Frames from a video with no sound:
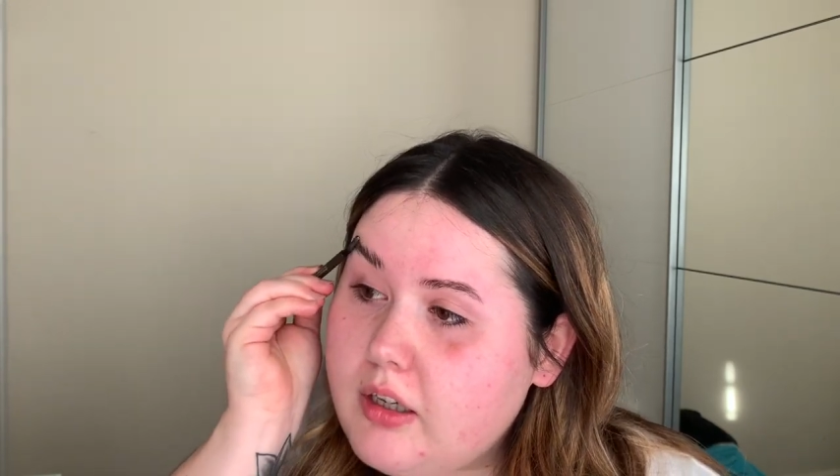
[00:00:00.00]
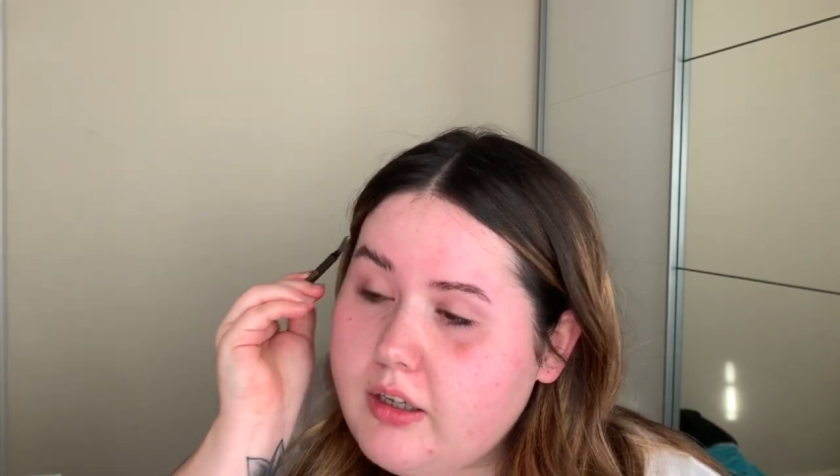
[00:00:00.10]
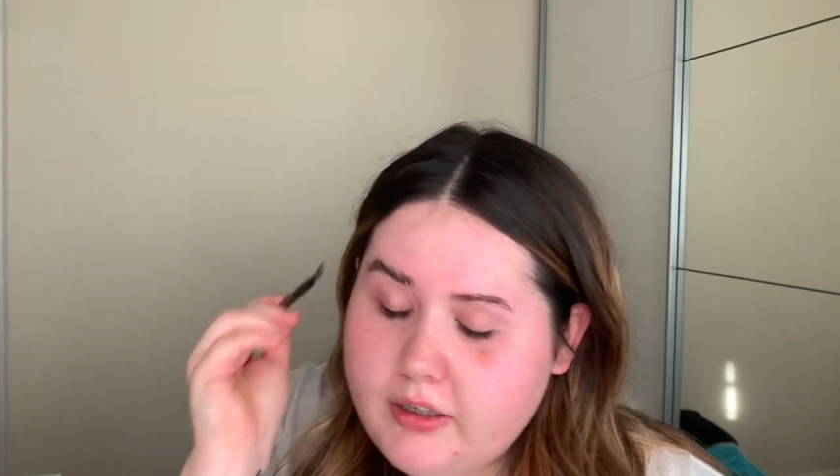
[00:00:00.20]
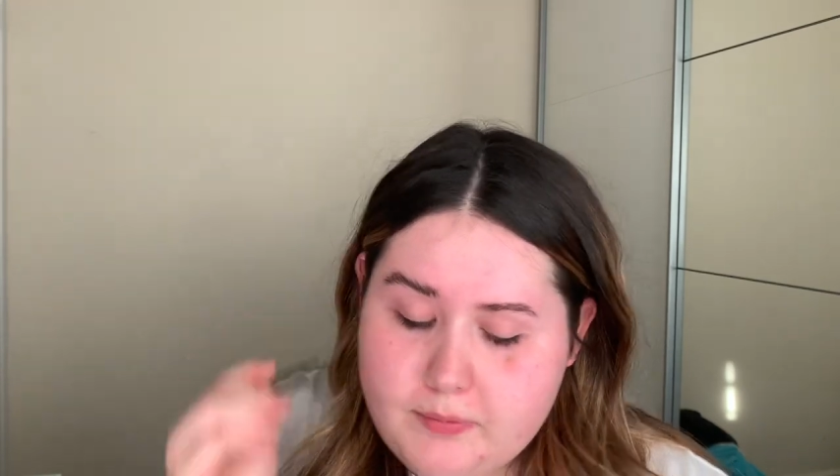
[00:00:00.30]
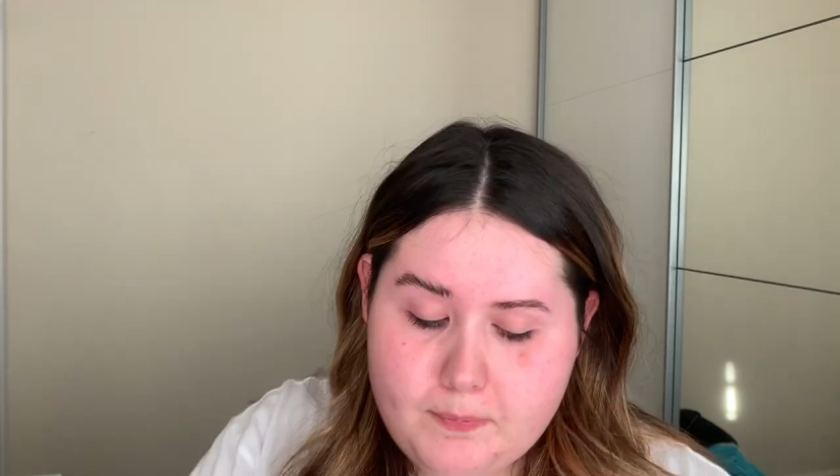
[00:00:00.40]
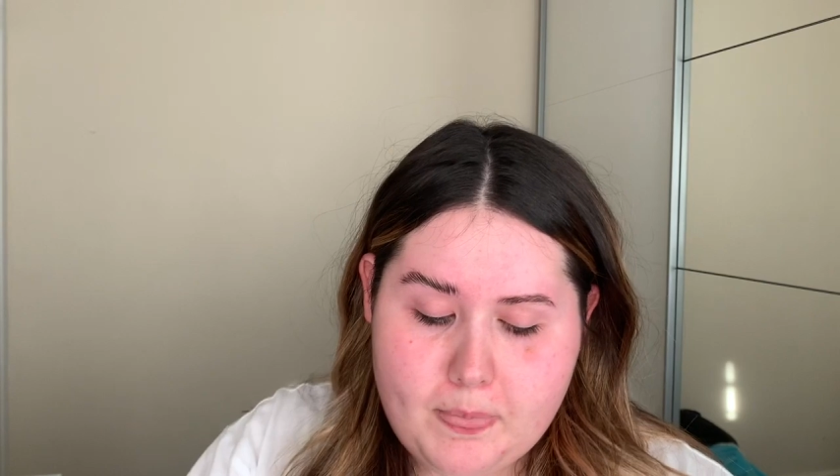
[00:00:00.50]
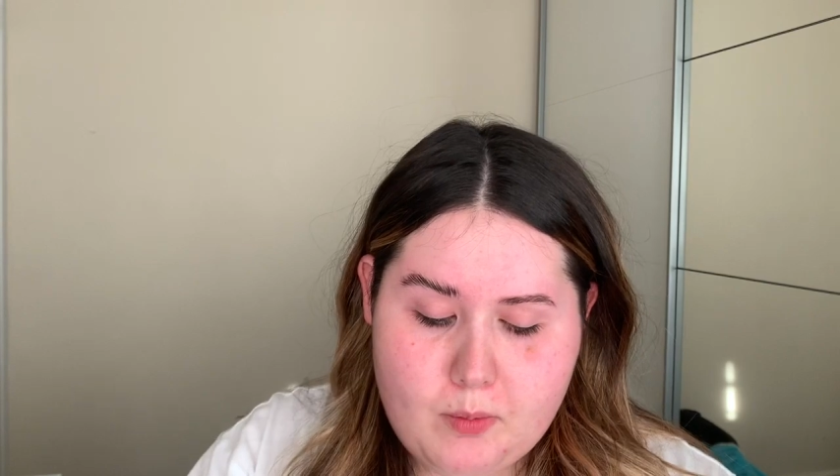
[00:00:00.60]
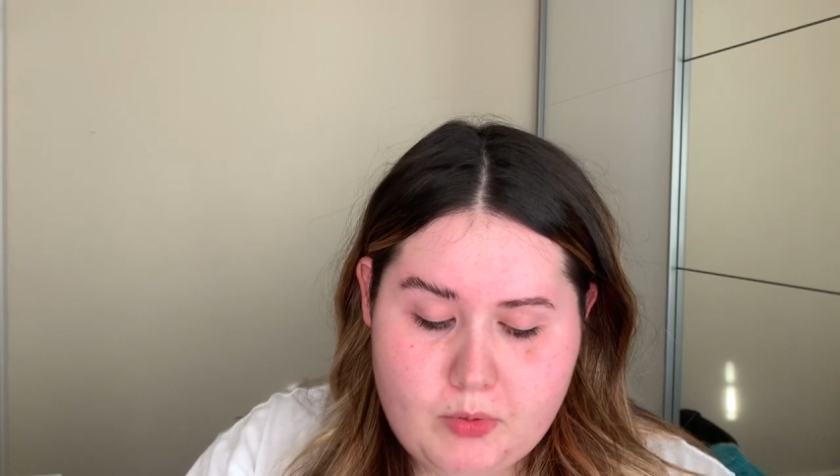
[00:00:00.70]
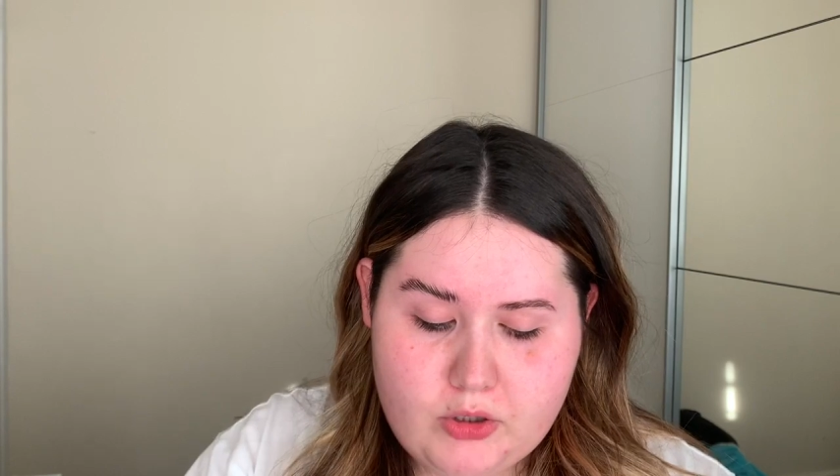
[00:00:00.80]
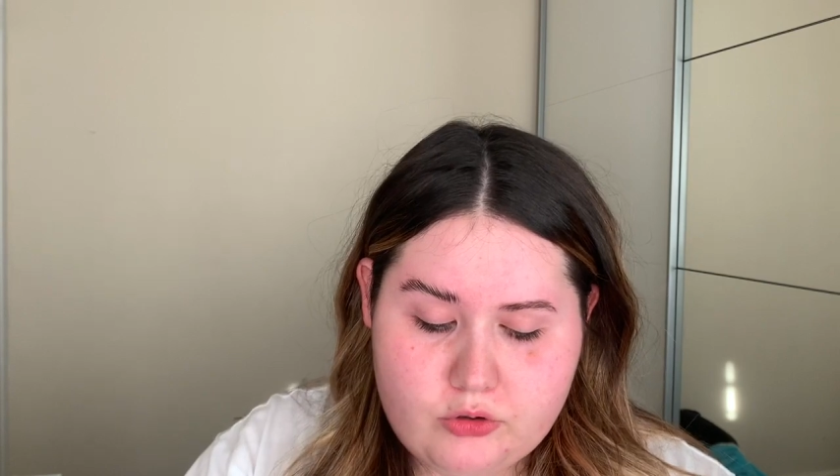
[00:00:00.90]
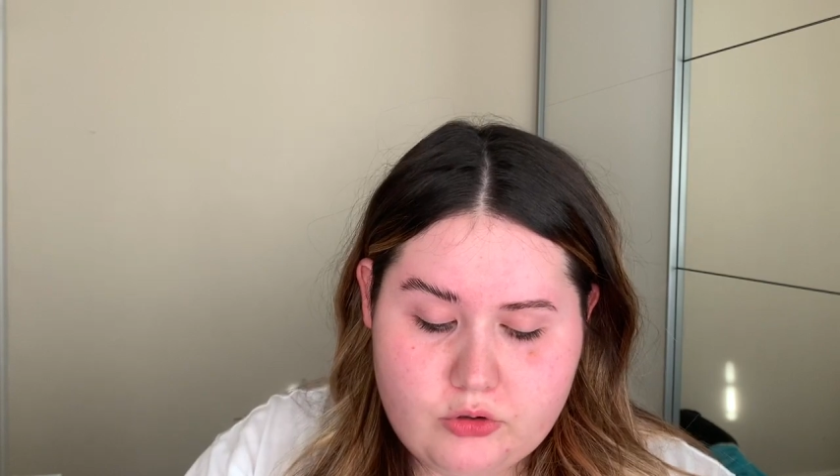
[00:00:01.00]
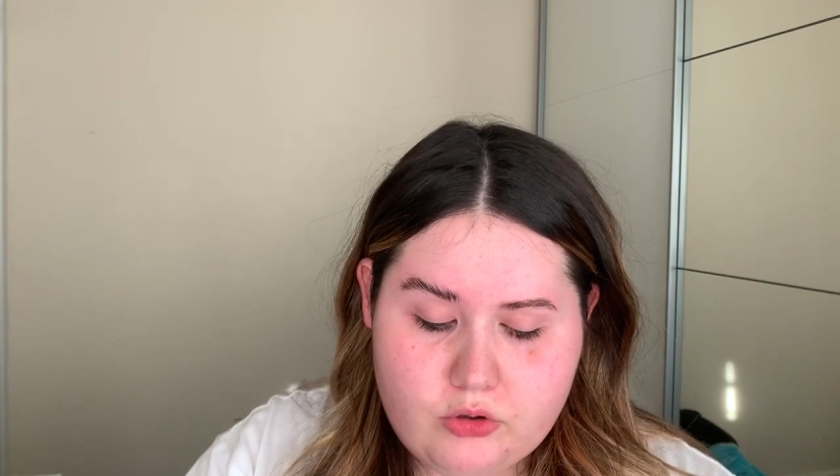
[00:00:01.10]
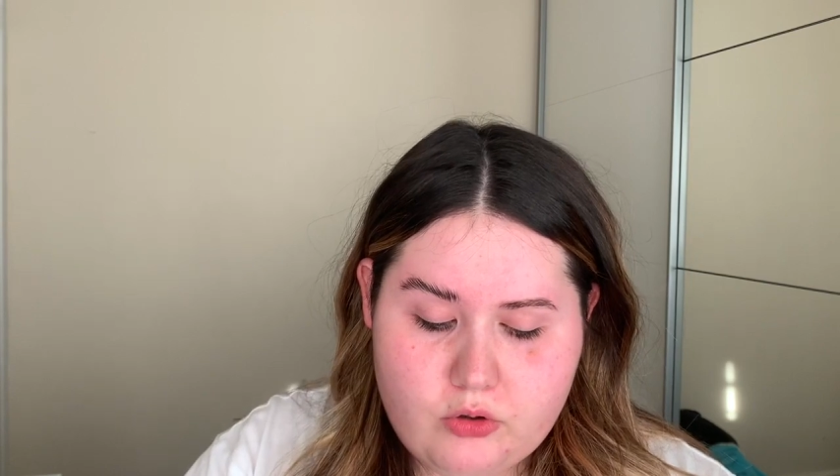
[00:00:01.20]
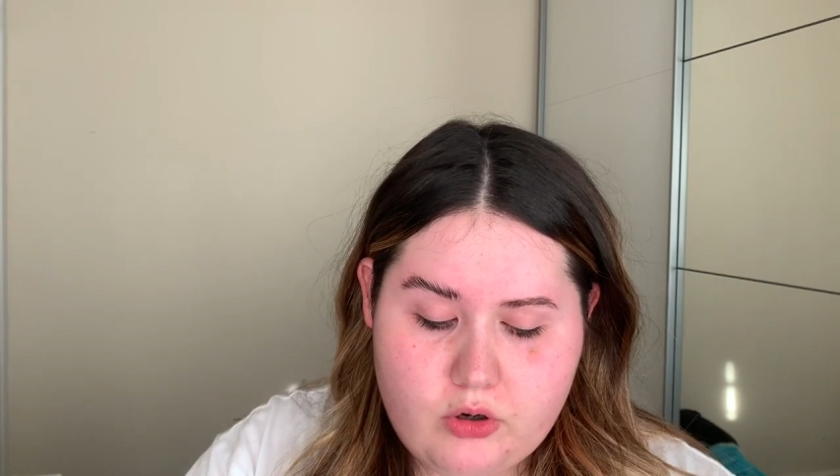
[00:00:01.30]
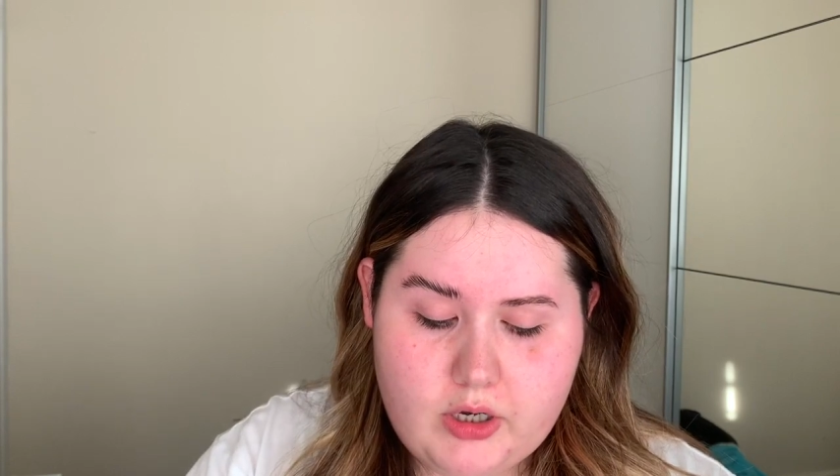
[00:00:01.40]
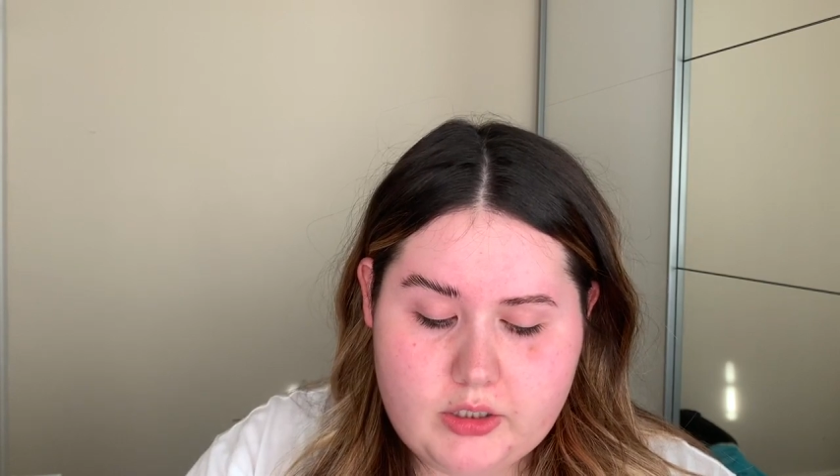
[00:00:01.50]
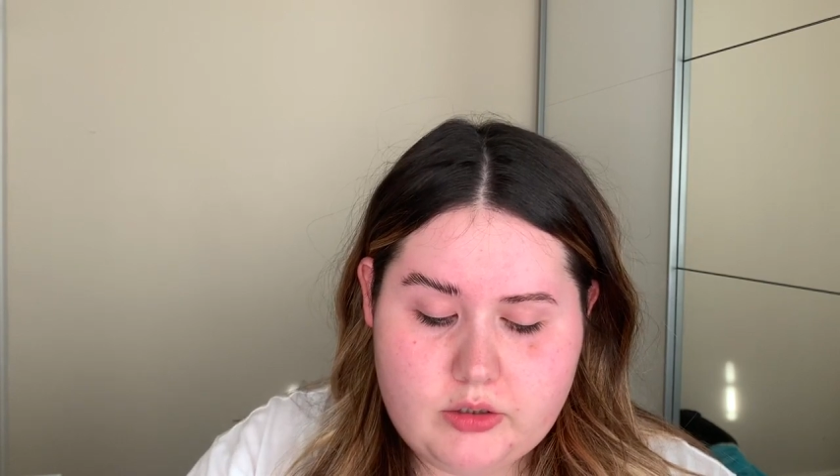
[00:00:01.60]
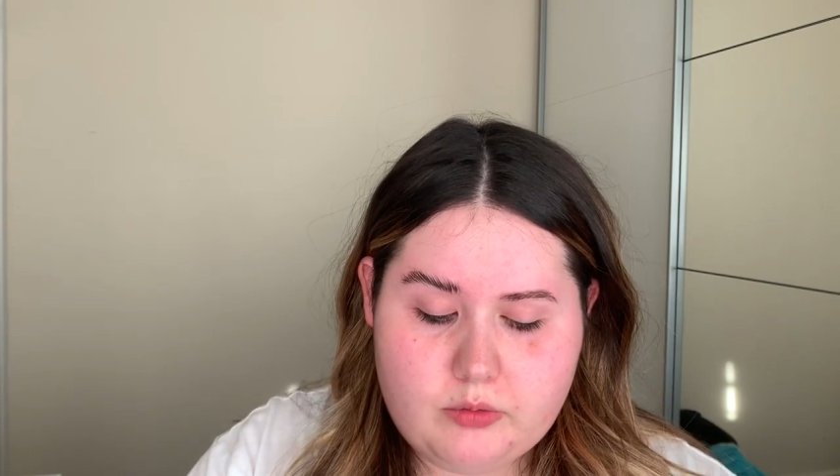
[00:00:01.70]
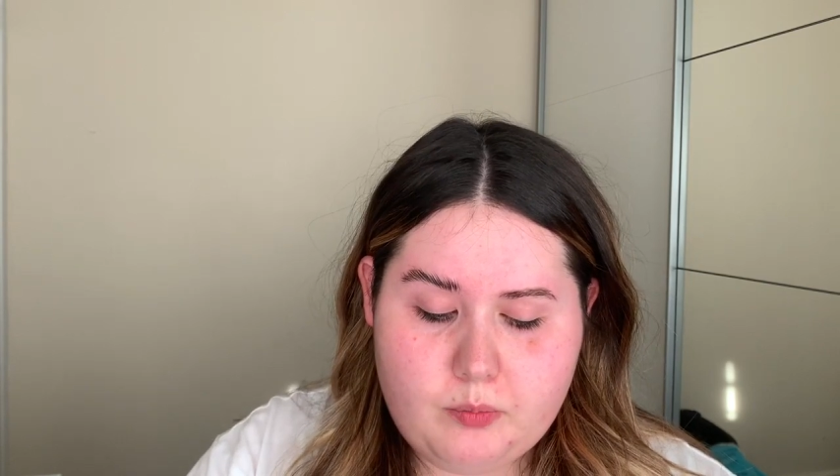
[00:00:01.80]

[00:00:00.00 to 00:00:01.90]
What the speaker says: But I just thought I'd